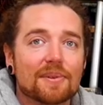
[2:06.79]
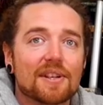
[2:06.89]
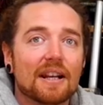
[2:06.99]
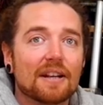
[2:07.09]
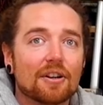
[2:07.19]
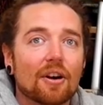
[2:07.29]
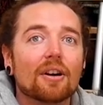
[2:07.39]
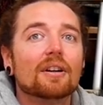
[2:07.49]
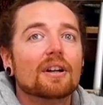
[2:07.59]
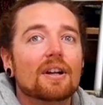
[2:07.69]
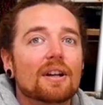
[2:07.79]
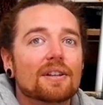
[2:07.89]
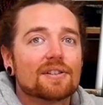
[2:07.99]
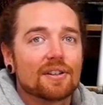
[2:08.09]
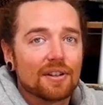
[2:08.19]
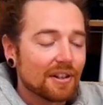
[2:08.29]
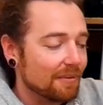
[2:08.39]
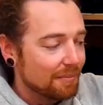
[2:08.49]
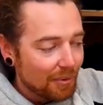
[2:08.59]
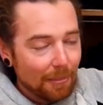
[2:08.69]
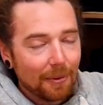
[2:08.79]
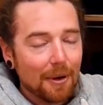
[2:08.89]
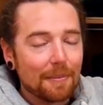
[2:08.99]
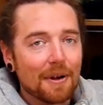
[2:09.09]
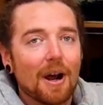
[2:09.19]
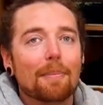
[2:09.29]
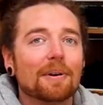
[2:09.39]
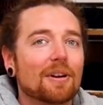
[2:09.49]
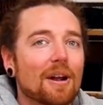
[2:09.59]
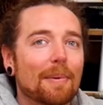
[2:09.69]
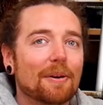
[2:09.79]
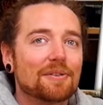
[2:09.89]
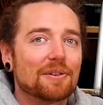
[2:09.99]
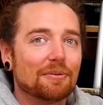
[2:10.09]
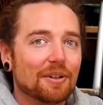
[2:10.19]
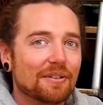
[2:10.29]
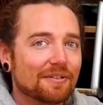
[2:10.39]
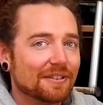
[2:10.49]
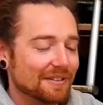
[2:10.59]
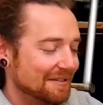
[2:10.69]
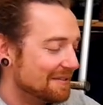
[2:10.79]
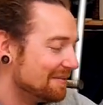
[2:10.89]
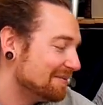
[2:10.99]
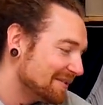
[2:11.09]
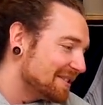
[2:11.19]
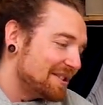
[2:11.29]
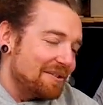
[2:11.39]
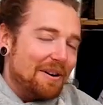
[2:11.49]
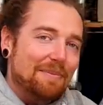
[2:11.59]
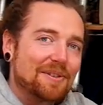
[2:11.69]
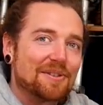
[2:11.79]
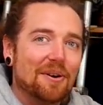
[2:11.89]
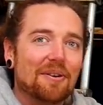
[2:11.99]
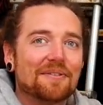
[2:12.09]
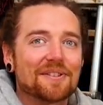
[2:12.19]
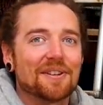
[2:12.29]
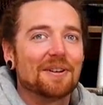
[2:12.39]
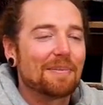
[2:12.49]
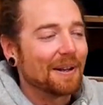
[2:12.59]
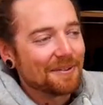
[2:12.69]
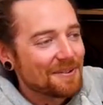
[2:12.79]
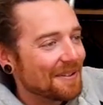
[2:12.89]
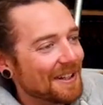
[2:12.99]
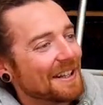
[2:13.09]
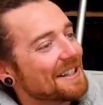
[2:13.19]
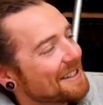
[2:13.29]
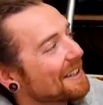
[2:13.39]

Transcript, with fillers: a sailing yacht, so you can proper open it up and climb out onto the roof and scrape the snow off the solar panels when you need